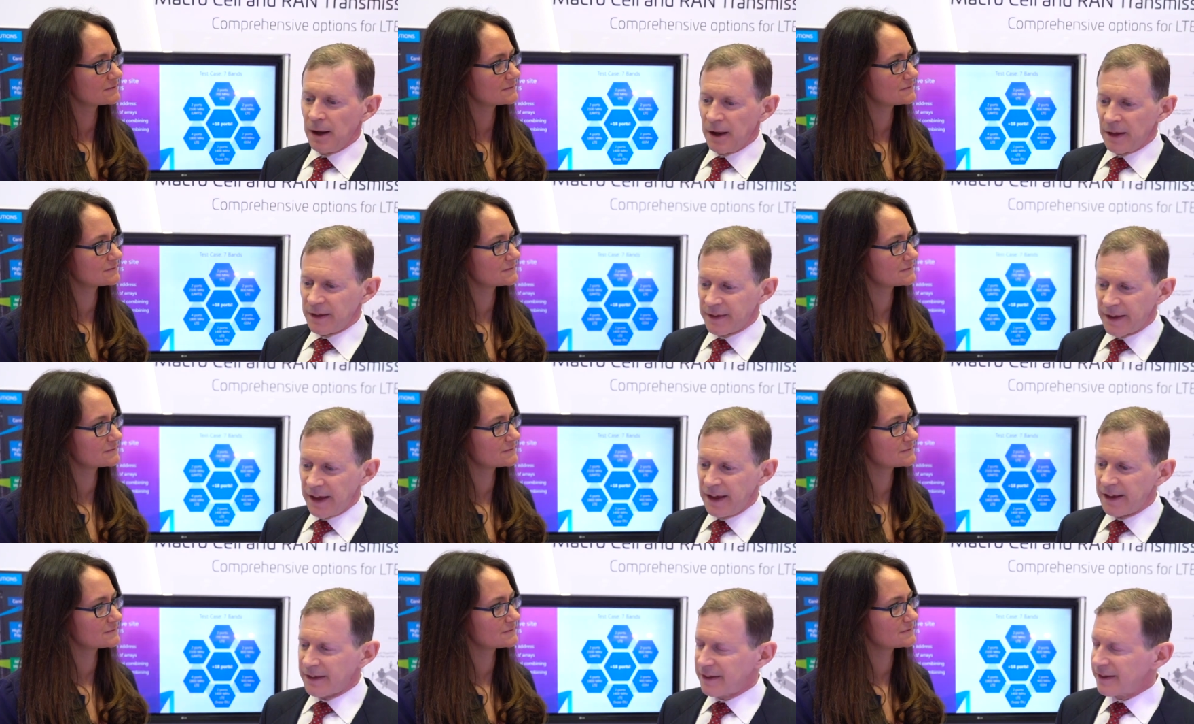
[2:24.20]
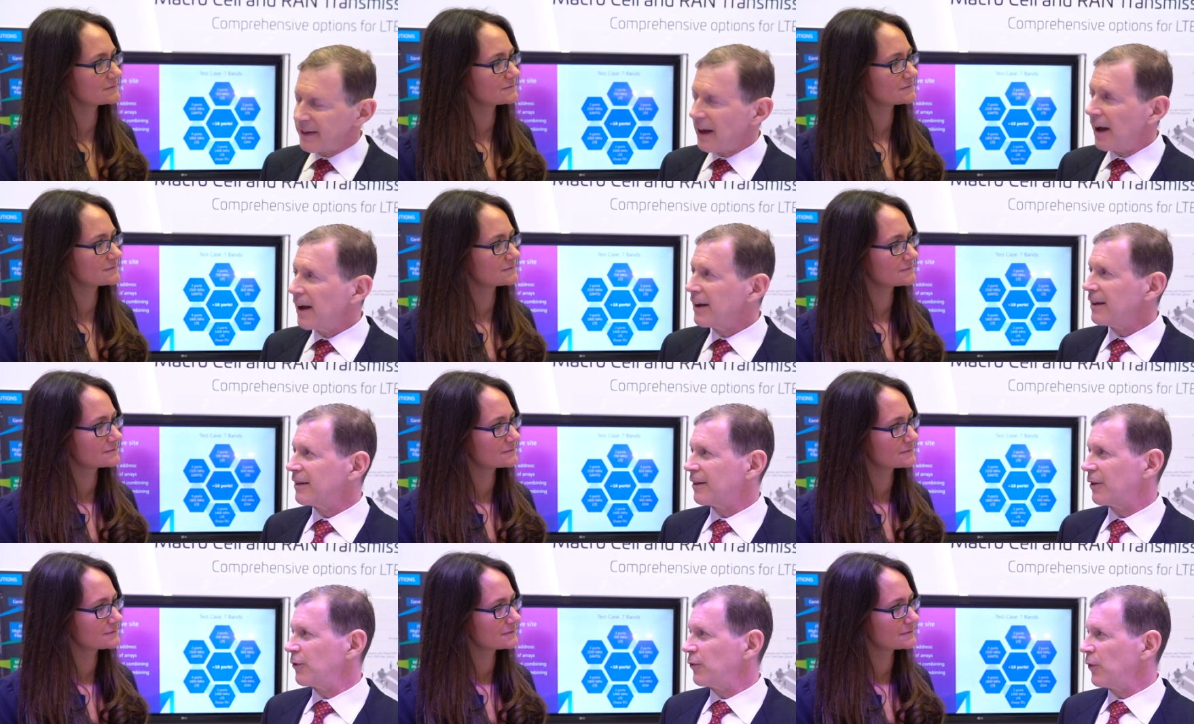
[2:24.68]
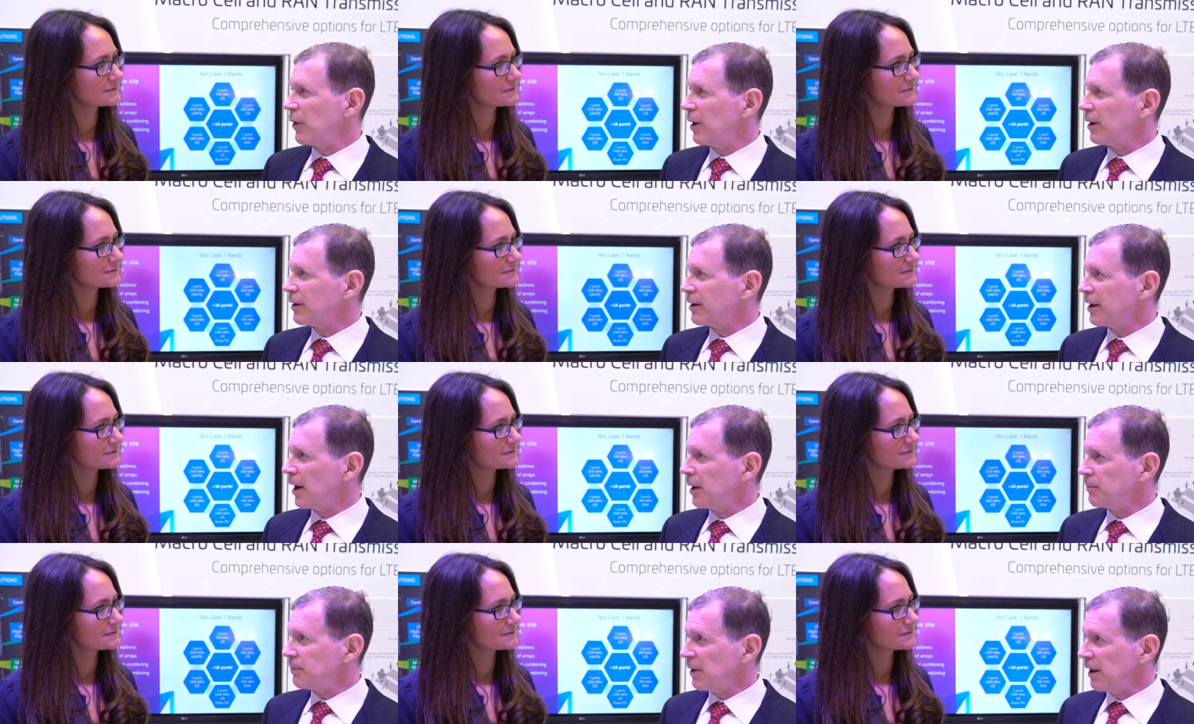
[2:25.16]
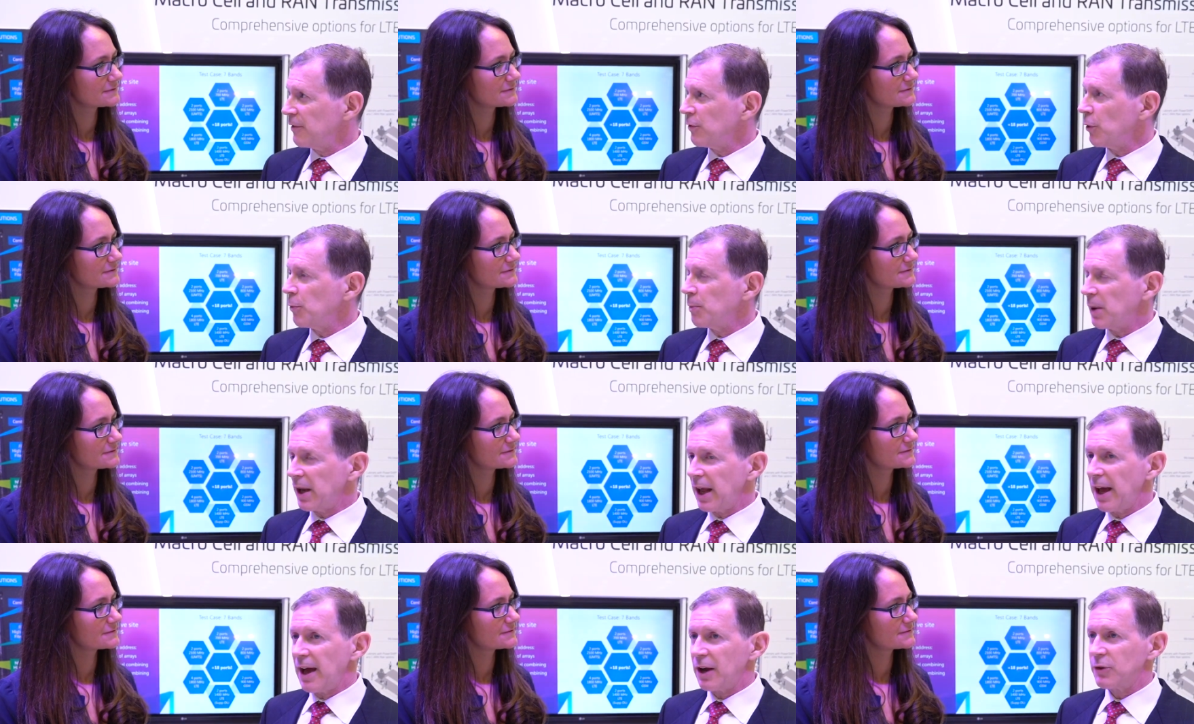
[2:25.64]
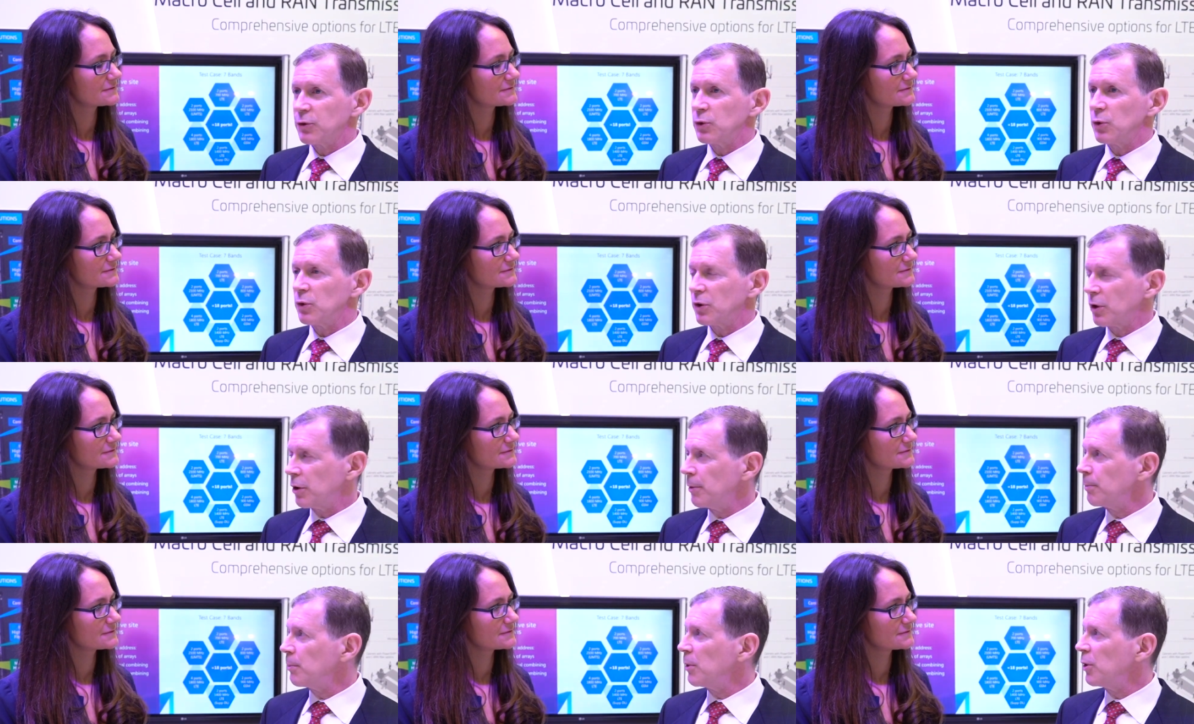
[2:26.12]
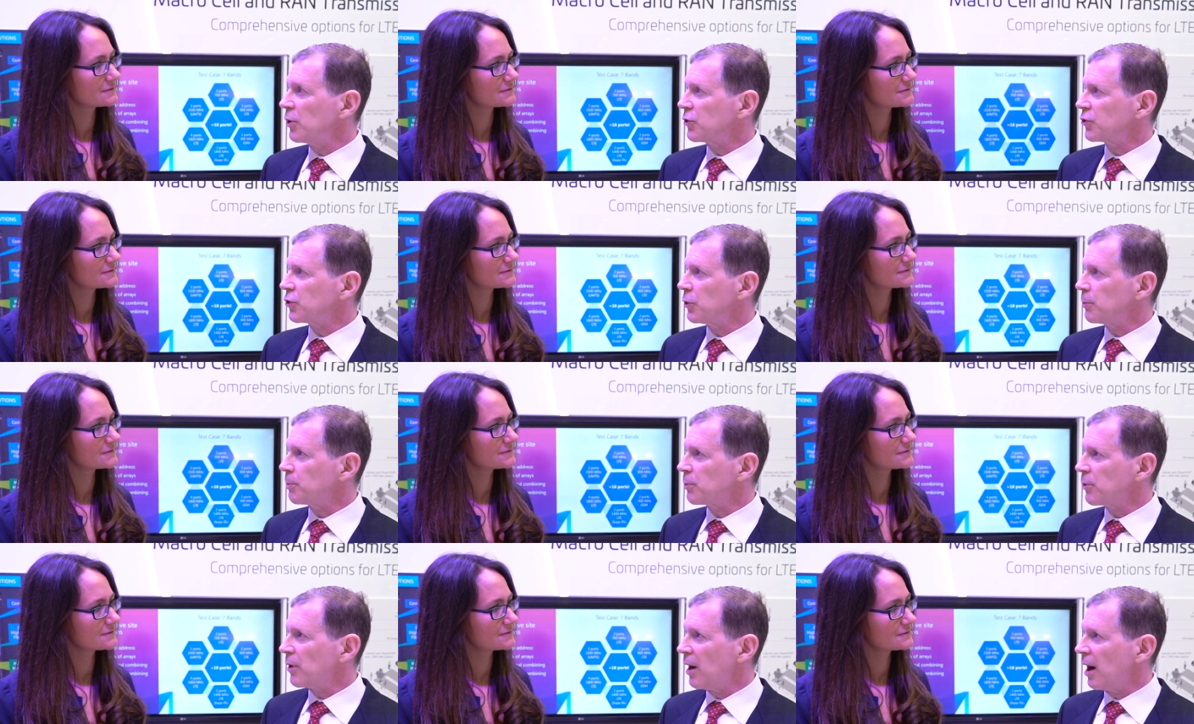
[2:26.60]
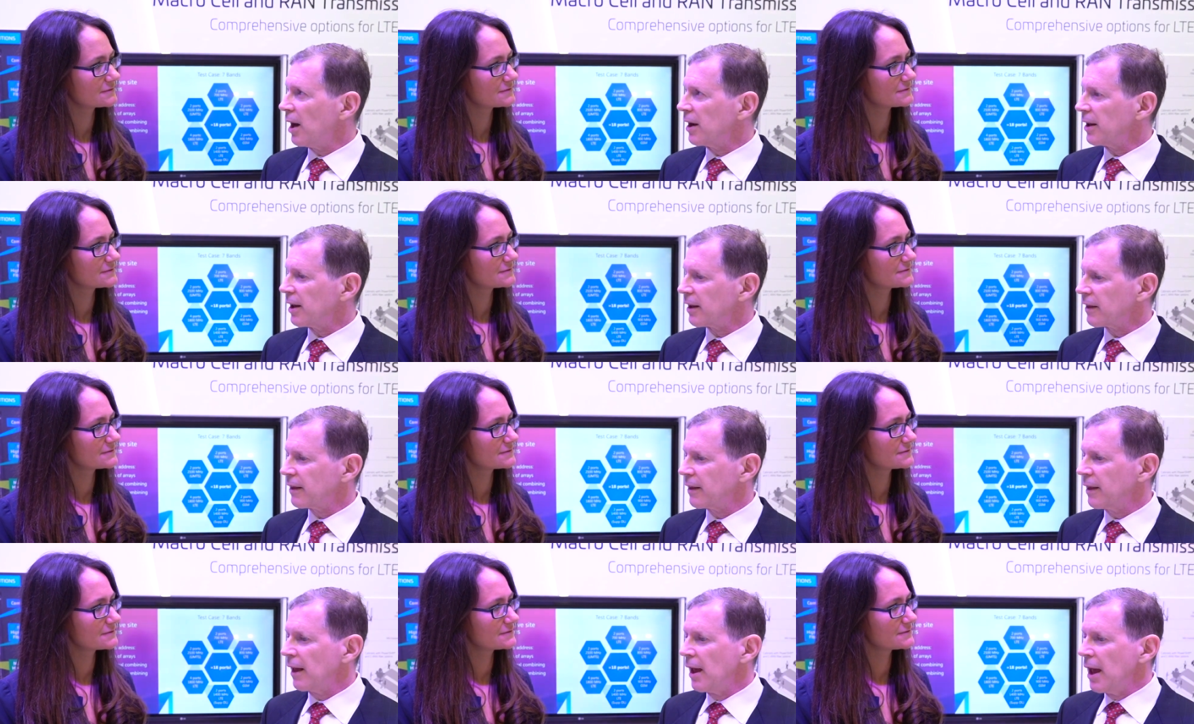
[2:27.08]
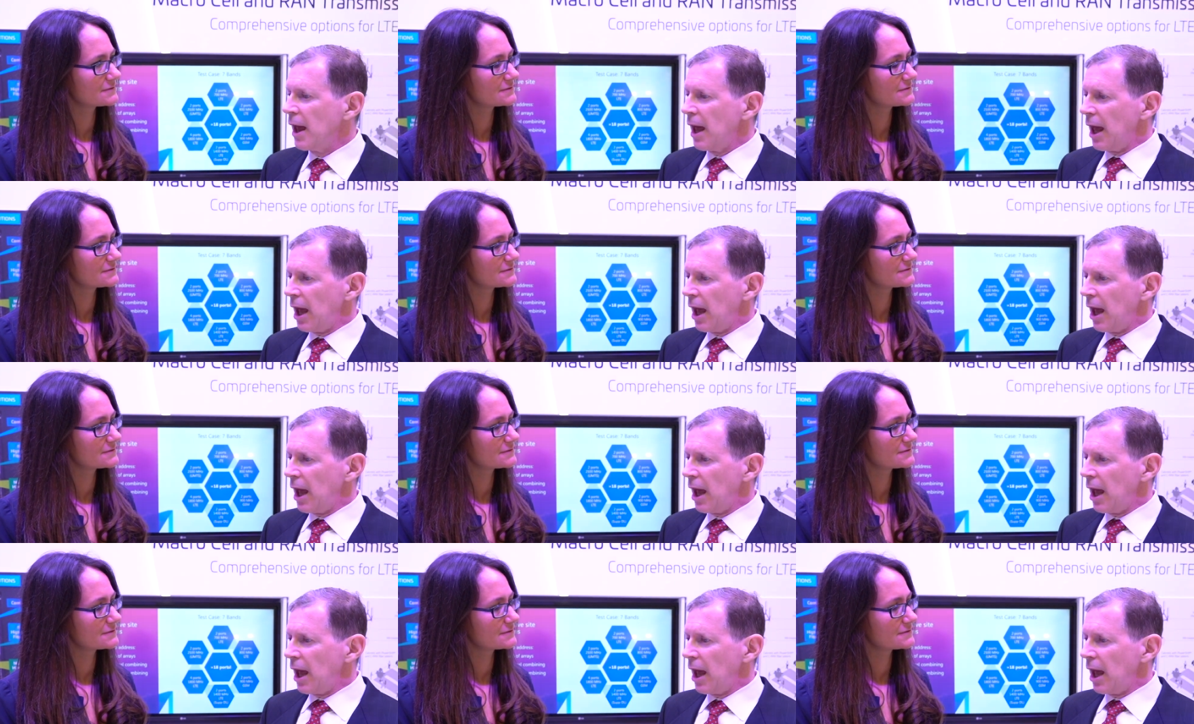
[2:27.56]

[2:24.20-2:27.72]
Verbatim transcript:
Speaker 1: say a science fair type level, but actual commercial products.